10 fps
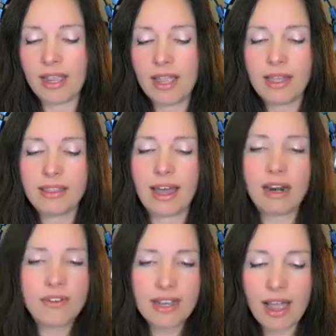A lot
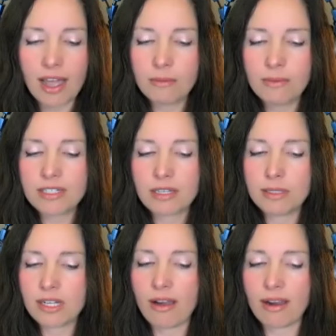of mm-hmm. economists have
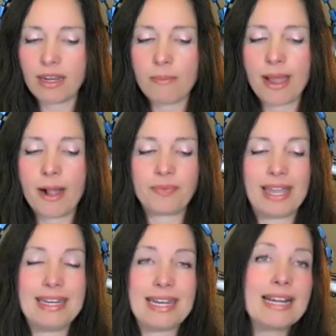been talking about a
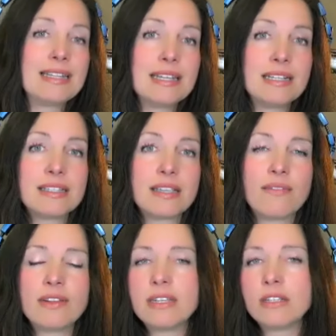
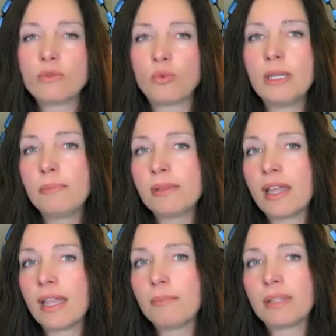1970s
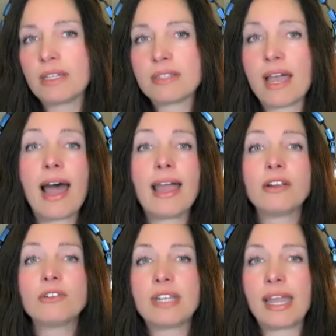replay plus
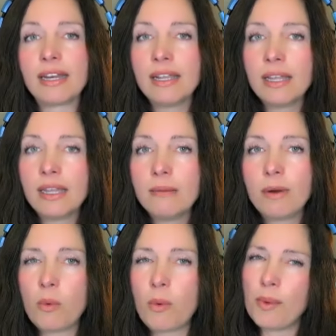higher debt.
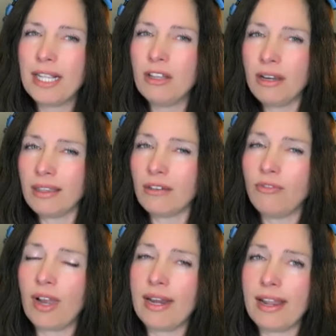But when we look at the
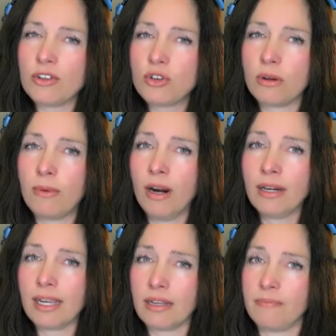financial
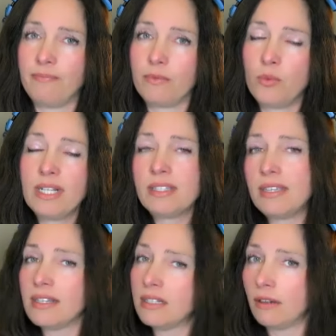market, we
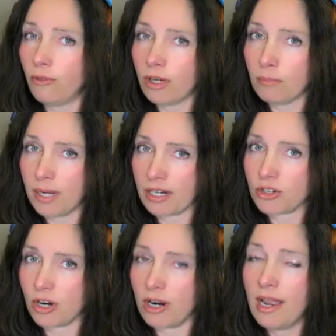see a different
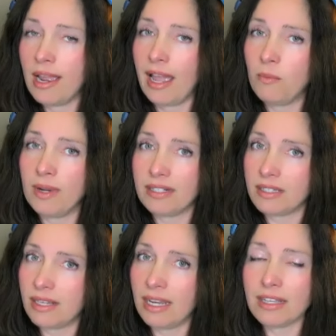picture and we
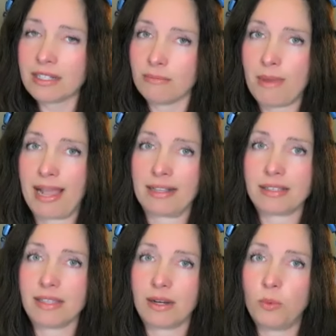see this
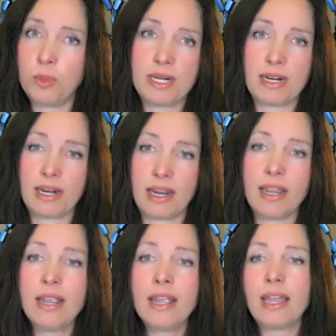mass
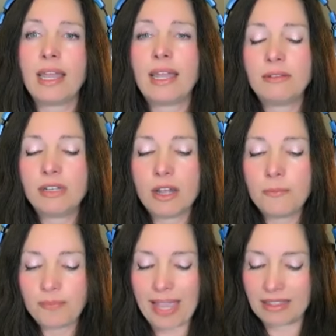liquidity and, you
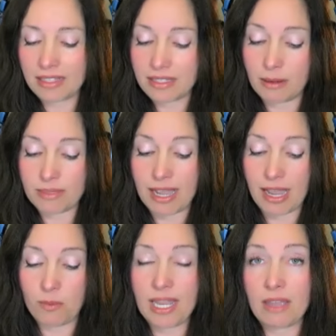know, at the same
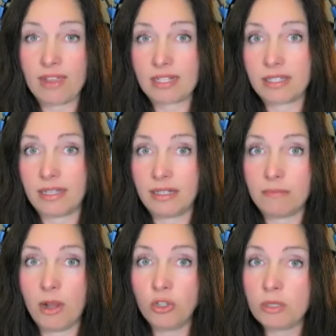time, we have extended
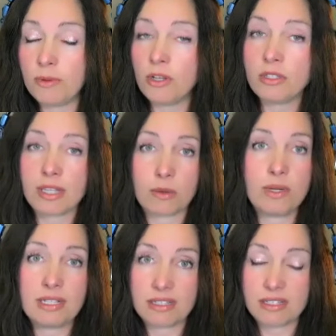multiples, like
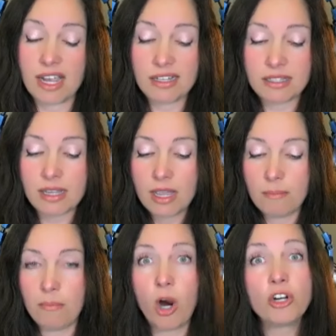we discussed,
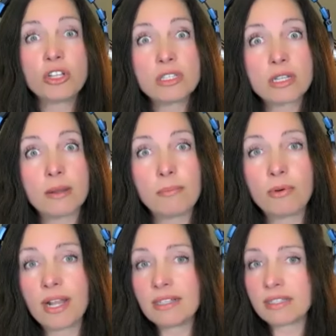margins
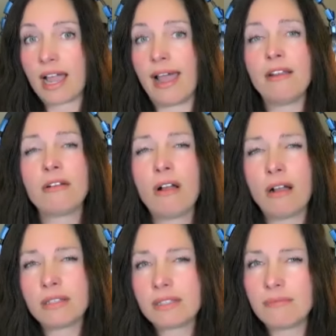compressed, higher
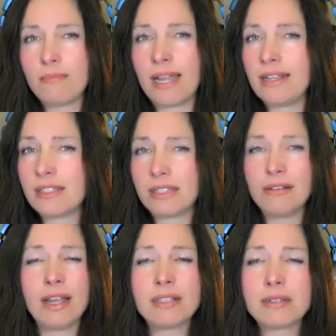costs of money
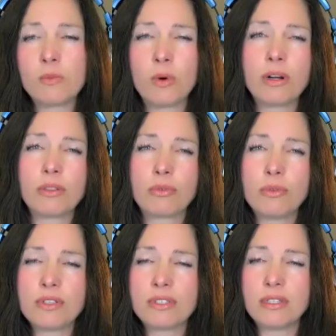still hasn't worked through
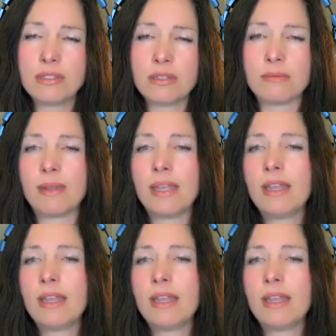the mm-hmm. system.